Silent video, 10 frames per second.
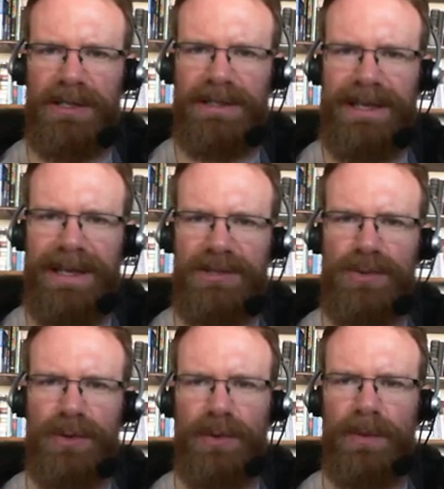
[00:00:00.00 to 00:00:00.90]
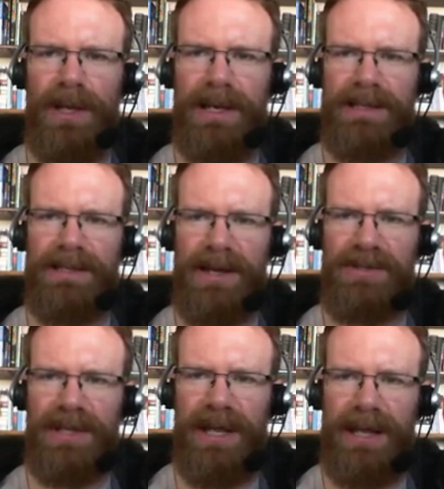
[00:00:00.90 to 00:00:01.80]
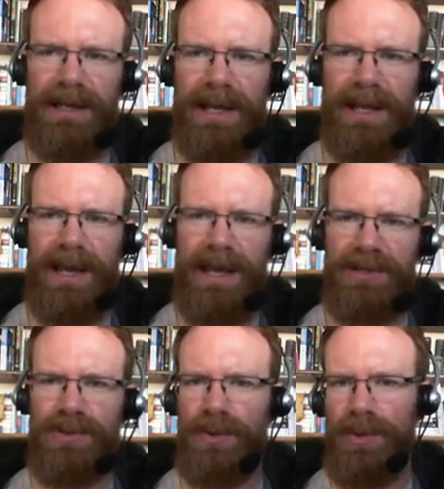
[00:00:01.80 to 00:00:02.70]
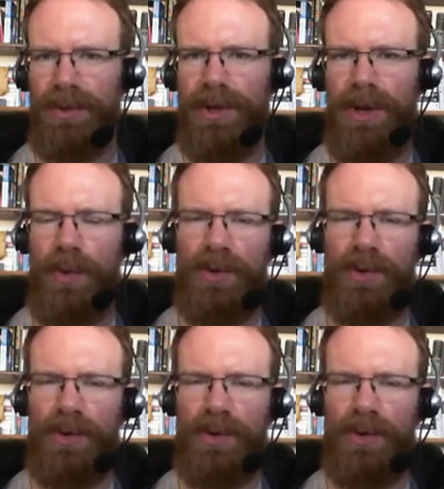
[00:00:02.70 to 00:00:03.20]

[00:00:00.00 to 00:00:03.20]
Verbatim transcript: is Kisru, and it sounds a lot like Kesru,